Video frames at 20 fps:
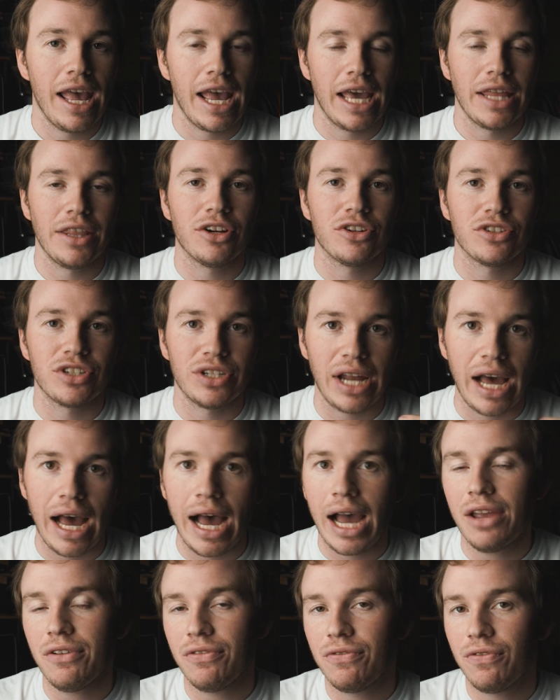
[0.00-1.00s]
and there is an
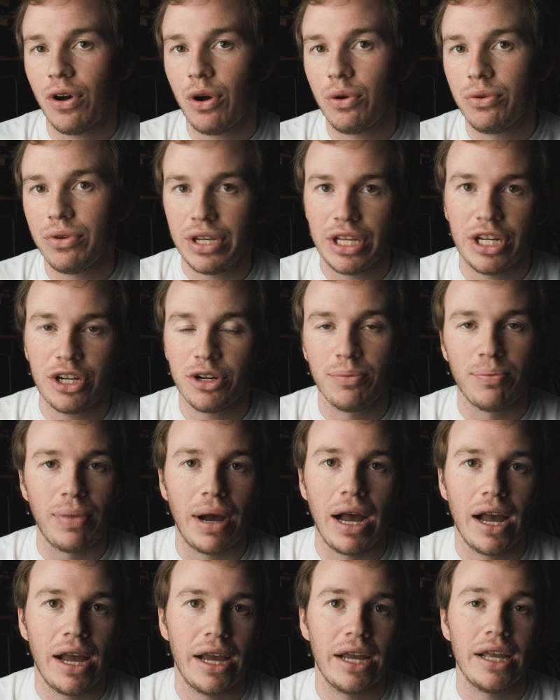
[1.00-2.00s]
iPhone
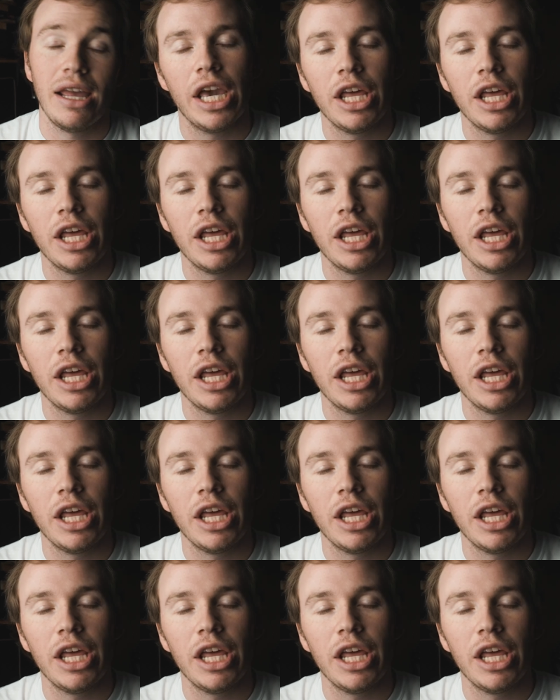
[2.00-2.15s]
nearby,